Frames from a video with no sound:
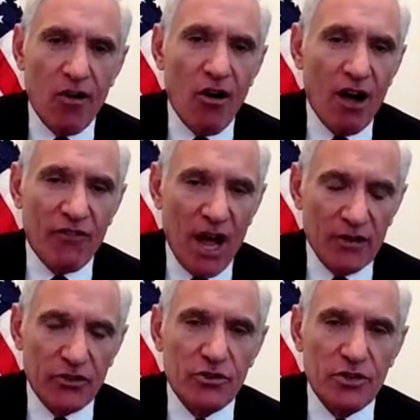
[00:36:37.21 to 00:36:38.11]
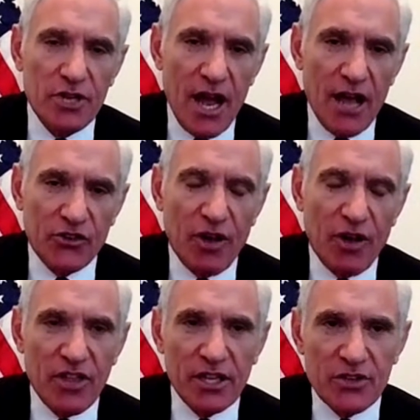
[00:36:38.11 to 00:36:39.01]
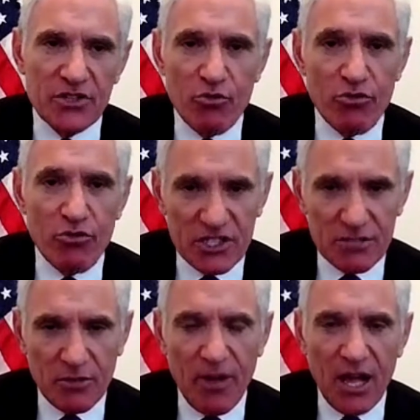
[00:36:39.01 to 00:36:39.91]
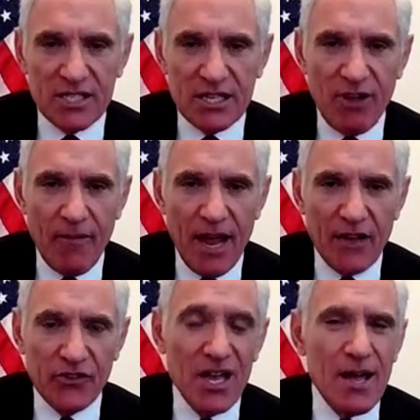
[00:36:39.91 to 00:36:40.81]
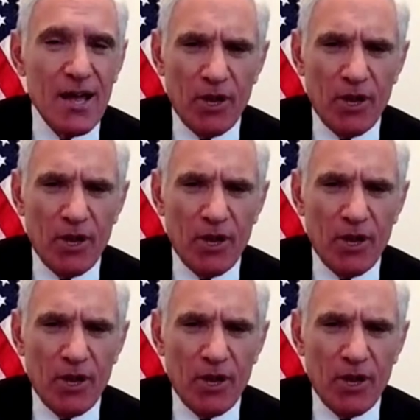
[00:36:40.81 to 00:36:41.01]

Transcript: cough onto. Yeah, so I think there's a reasonable policy about masks,